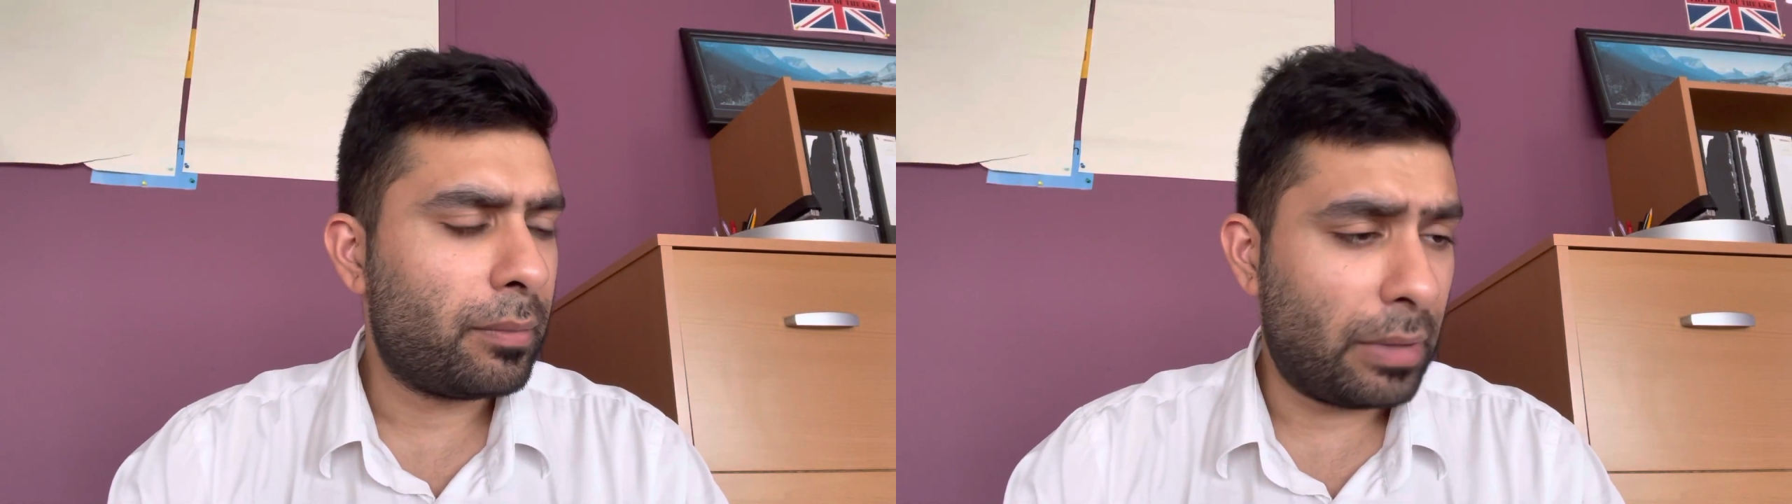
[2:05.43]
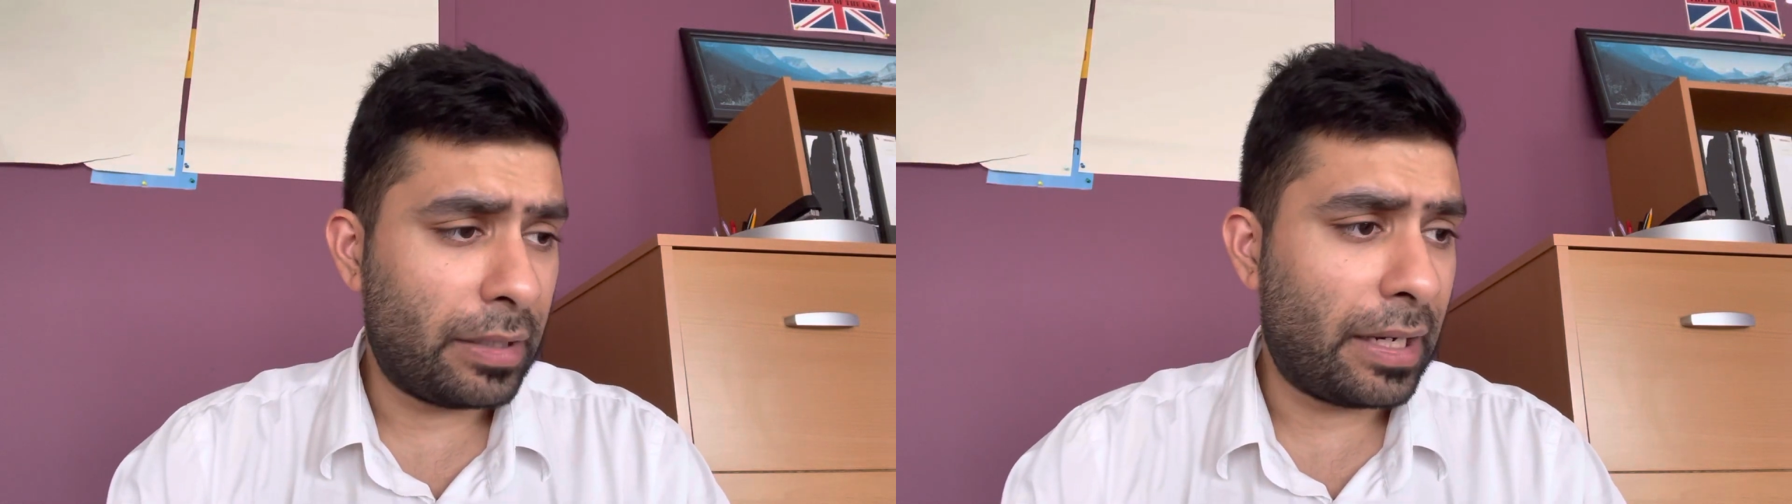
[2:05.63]

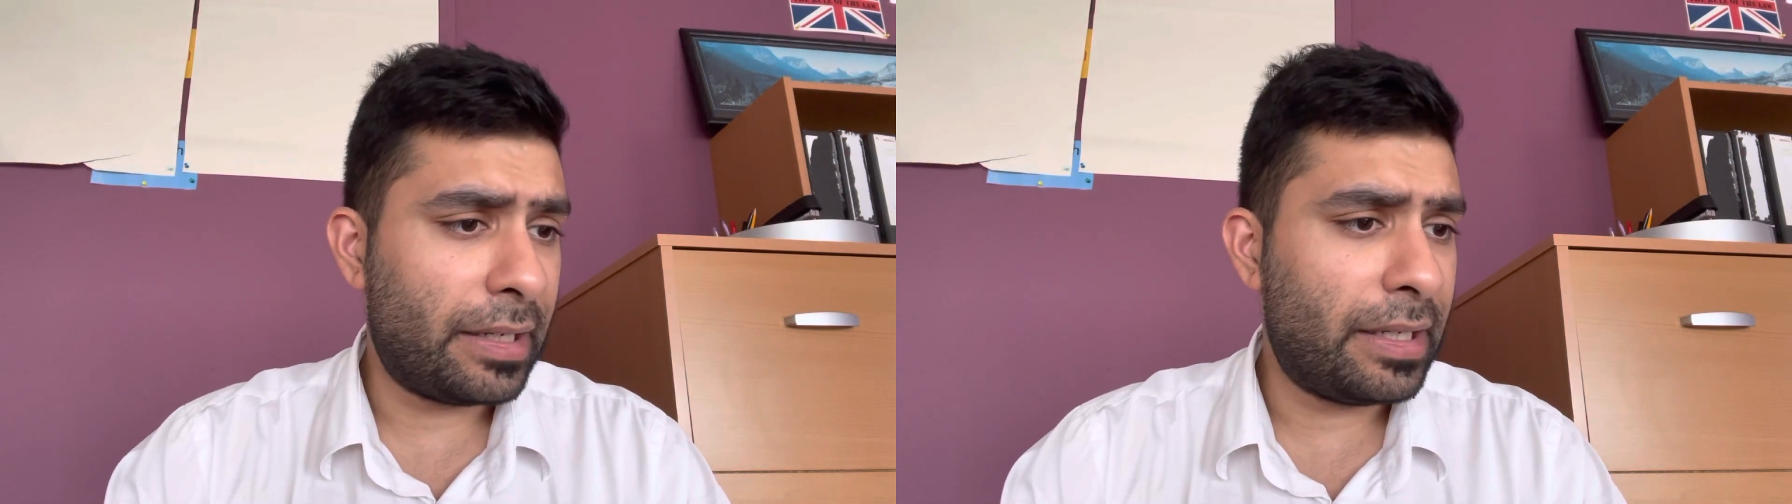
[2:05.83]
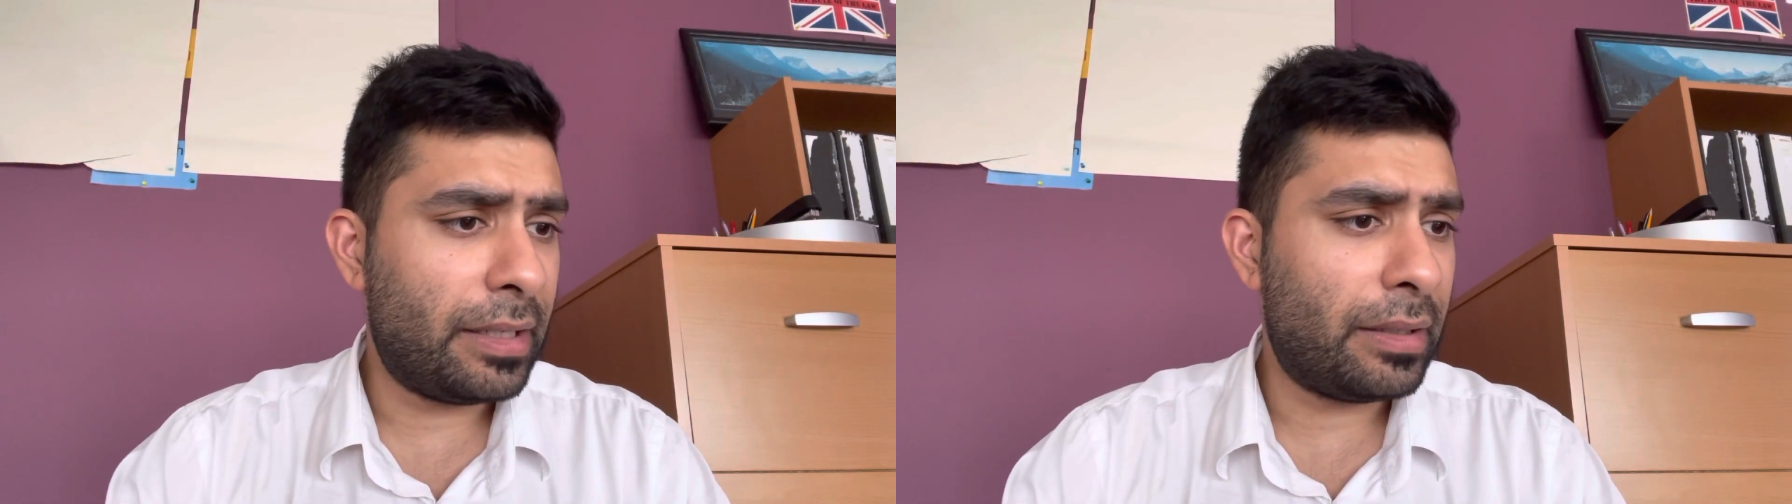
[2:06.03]
I
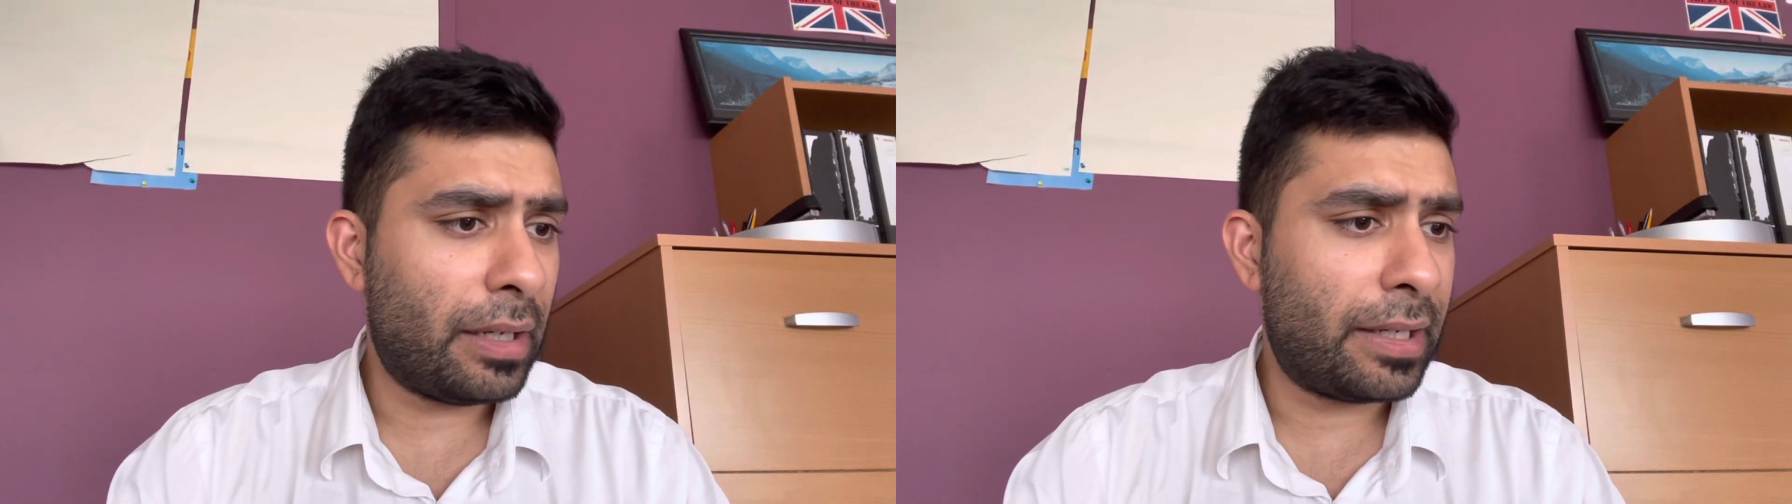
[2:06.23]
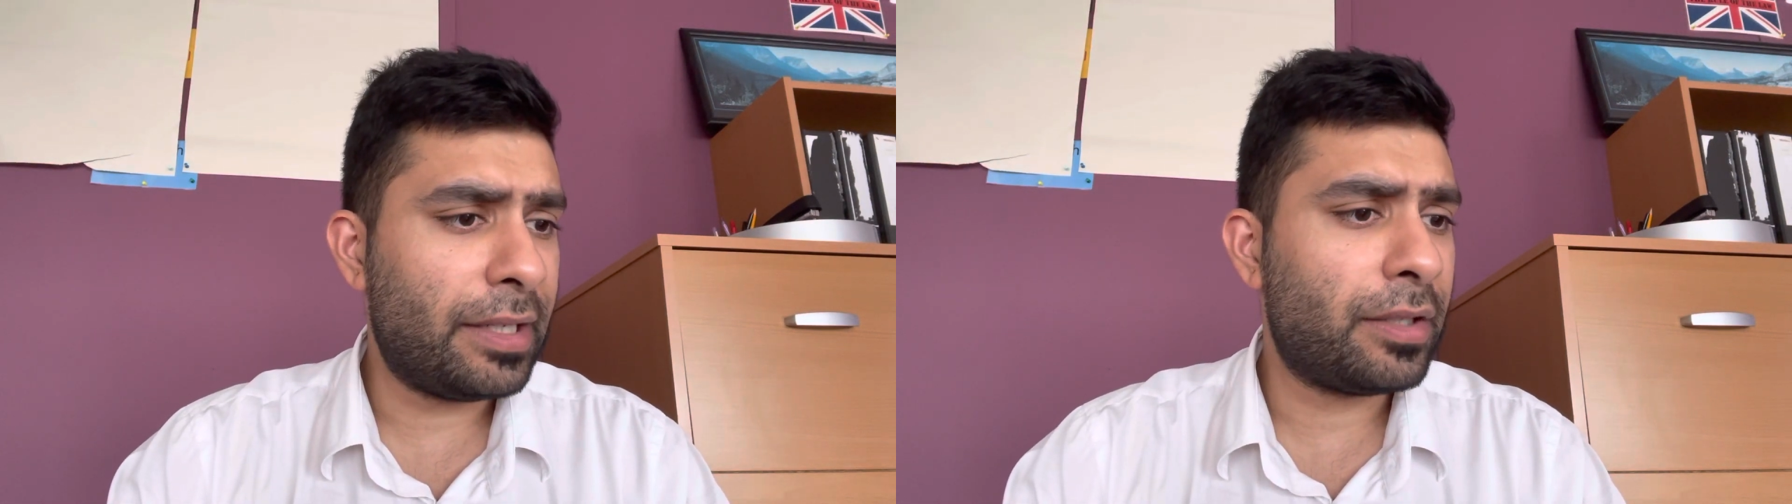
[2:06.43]
need